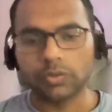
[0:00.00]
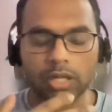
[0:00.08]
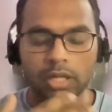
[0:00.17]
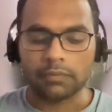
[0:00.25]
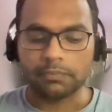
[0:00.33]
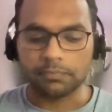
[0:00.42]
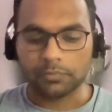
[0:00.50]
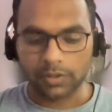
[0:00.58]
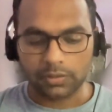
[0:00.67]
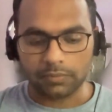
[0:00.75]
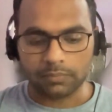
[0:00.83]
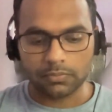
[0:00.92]

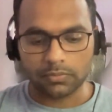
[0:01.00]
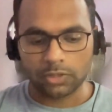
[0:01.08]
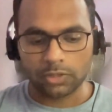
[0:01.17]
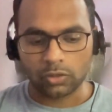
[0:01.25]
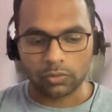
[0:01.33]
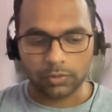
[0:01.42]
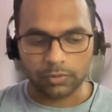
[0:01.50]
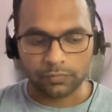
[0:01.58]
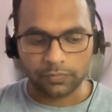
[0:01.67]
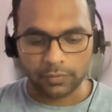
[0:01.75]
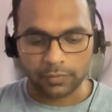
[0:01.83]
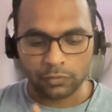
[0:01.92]

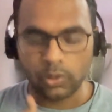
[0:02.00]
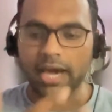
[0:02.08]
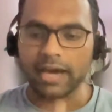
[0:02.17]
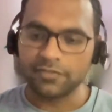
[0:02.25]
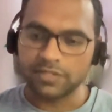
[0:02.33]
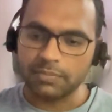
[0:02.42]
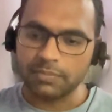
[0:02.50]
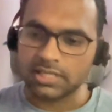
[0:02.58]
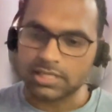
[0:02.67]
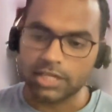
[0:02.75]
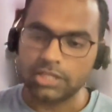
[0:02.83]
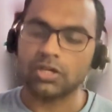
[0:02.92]
If you have some
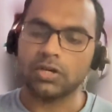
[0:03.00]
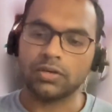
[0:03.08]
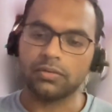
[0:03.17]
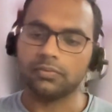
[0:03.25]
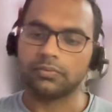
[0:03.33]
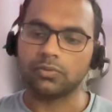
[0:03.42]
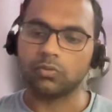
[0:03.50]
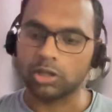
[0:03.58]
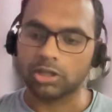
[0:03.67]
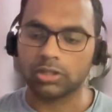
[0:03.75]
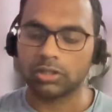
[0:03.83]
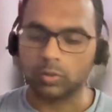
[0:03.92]
insights on
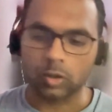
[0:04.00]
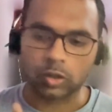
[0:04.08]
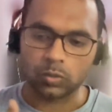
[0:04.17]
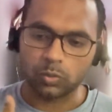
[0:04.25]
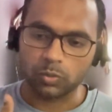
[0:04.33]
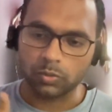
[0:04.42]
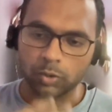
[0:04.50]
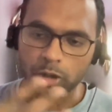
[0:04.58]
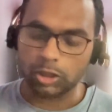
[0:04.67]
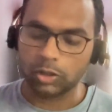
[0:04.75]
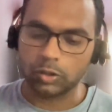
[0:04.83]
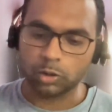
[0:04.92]
what
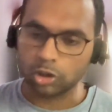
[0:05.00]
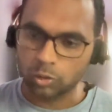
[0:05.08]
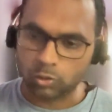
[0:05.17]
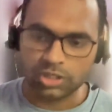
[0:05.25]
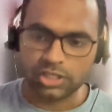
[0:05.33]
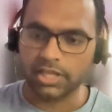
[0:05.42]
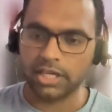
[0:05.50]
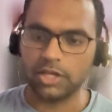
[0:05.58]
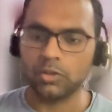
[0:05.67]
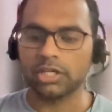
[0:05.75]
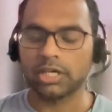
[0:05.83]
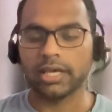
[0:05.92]
tools that they're
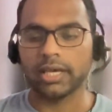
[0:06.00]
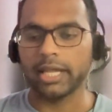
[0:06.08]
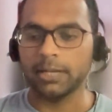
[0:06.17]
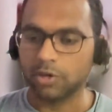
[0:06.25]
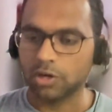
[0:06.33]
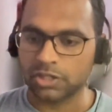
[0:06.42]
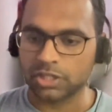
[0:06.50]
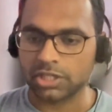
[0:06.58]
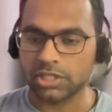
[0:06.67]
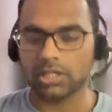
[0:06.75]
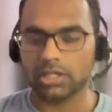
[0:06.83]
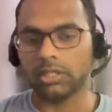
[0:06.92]
using, any
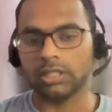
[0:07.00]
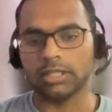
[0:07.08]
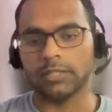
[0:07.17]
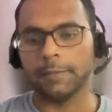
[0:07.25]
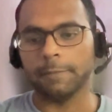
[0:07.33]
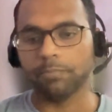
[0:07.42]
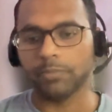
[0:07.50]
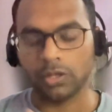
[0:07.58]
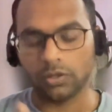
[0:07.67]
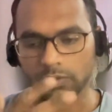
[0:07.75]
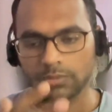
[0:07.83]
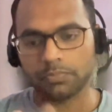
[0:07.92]
process,
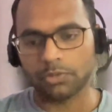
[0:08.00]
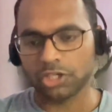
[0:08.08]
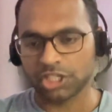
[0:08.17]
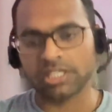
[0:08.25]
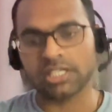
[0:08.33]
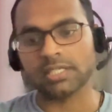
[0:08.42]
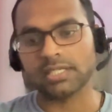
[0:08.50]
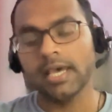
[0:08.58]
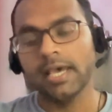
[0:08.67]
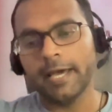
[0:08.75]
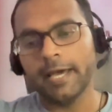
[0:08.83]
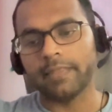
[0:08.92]
the processes
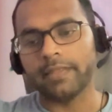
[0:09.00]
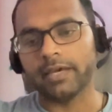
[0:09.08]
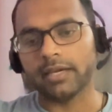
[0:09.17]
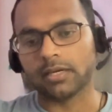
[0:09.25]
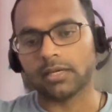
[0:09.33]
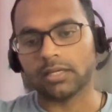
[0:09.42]
in their